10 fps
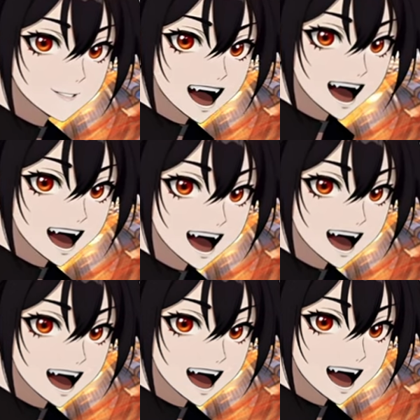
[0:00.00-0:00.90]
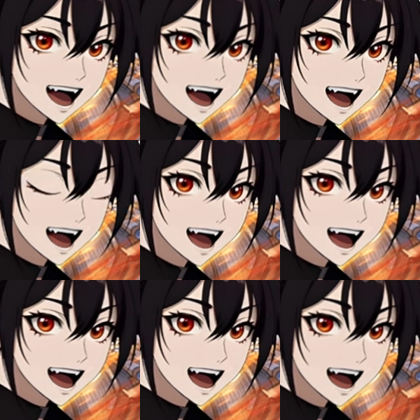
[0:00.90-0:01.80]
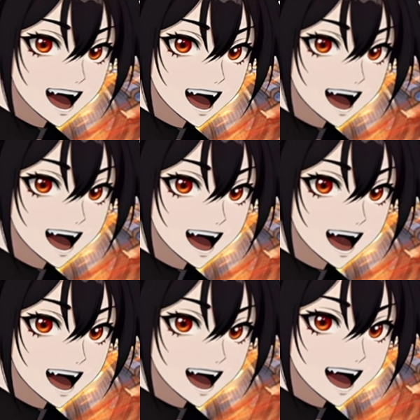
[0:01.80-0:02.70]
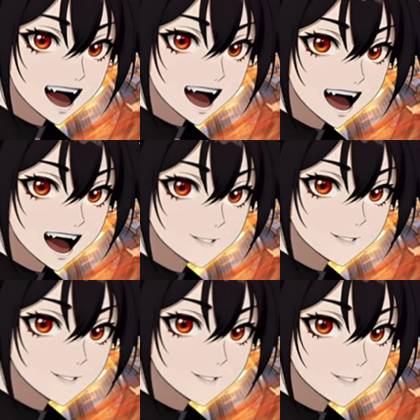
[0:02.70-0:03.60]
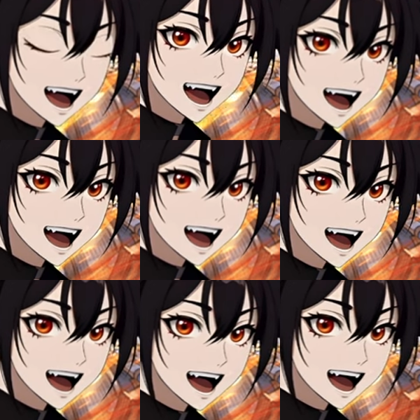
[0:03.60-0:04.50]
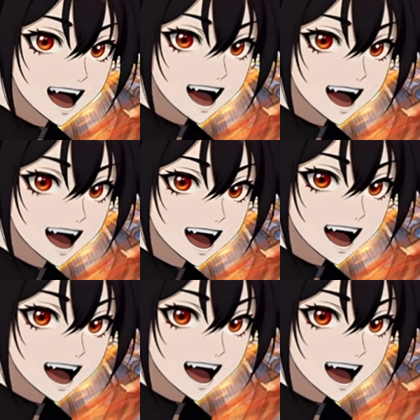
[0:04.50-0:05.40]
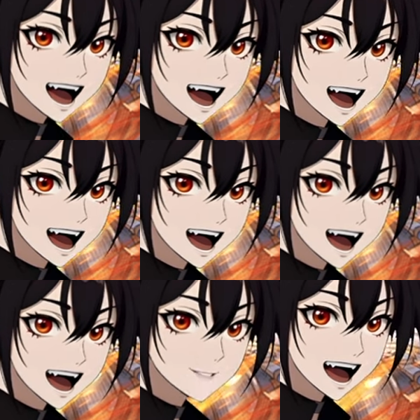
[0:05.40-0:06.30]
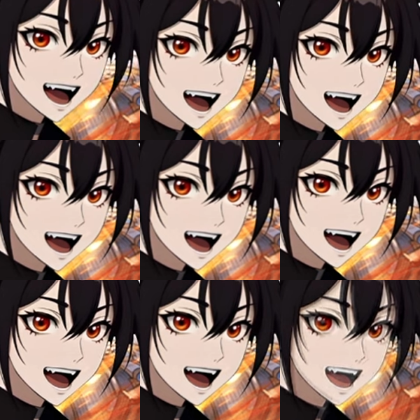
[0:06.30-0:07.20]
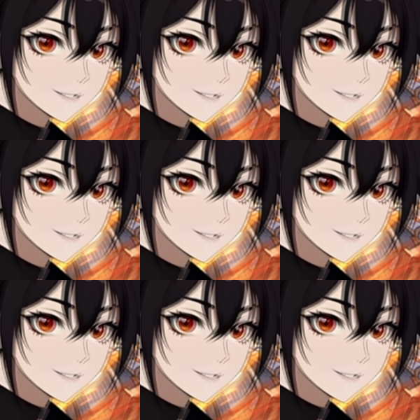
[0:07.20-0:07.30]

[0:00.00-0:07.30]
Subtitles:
30% skill cap, supplemented damage plus 8. Plus 8 supplemented damage is a little bit low, but then again, we're going to leave this here.